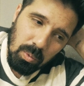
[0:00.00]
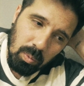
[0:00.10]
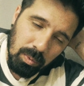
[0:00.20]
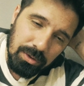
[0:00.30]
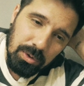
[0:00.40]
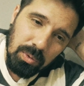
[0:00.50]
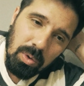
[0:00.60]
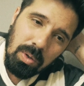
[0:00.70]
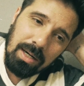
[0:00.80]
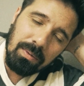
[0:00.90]
Once you
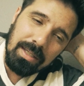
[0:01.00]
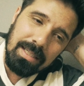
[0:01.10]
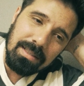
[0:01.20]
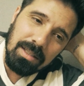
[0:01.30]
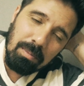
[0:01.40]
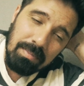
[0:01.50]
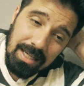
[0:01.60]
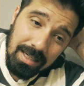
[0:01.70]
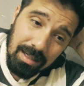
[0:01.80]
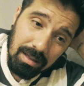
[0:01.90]
go out into the
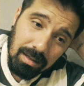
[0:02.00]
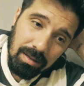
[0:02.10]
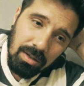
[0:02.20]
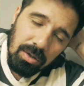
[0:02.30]
media,